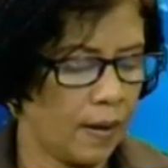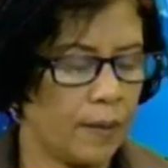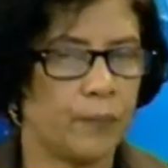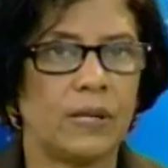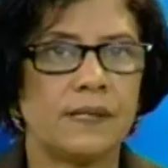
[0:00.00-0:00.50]

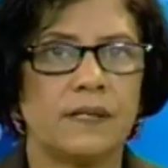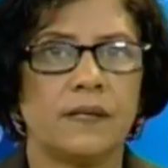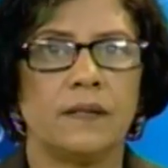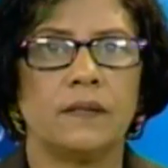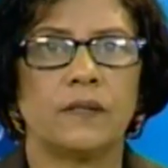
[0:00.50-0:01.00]

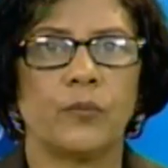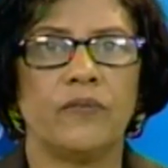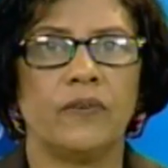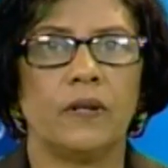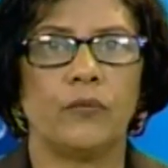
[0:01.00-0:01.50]
President
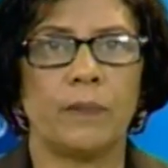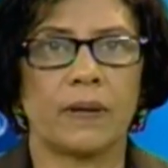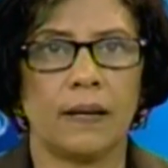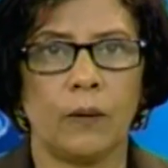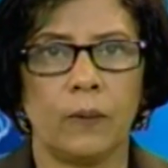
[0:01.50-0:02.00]
Wavel
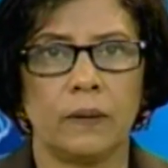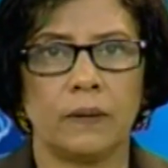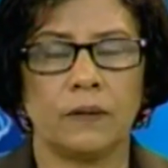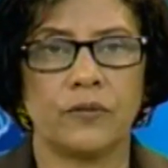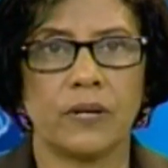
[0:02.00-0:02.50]
Ramkalawan
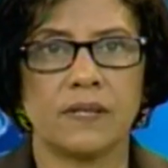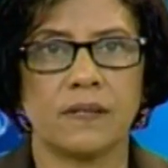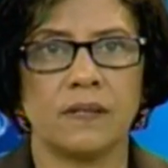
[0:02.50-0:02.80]
addressed the